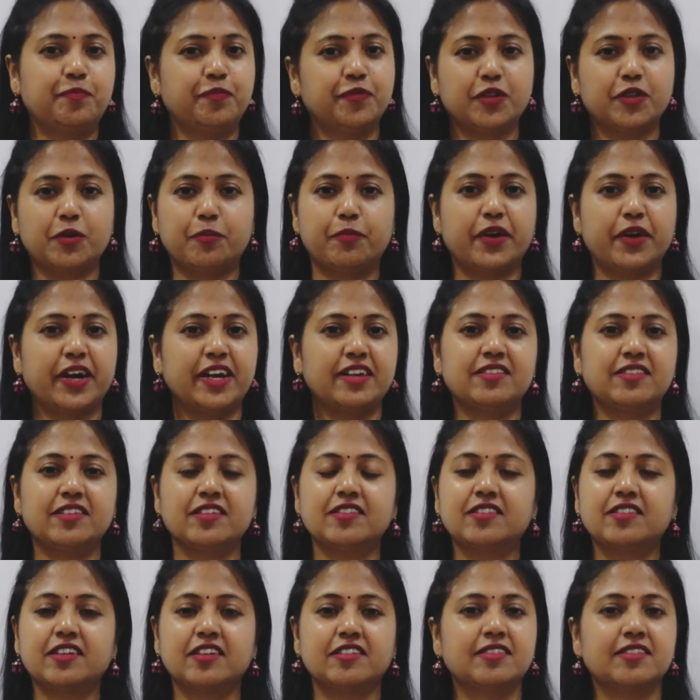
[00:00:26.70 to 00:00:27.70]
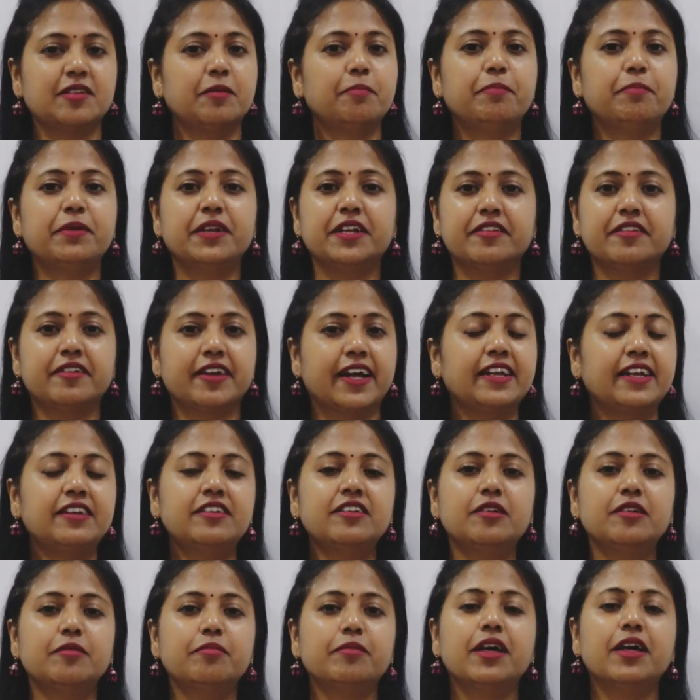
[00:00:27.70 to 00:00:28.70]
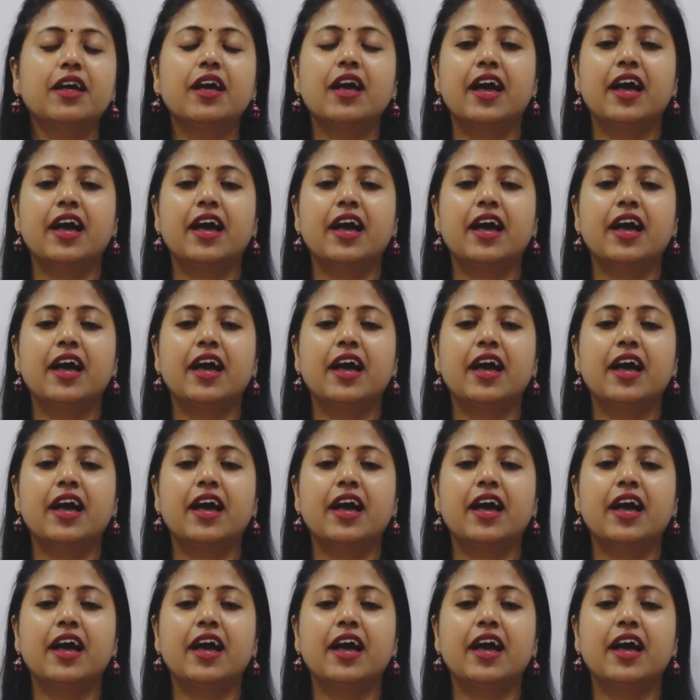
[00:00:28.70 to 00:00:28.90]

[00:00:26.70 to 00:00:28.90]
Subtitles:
the prices are simply random,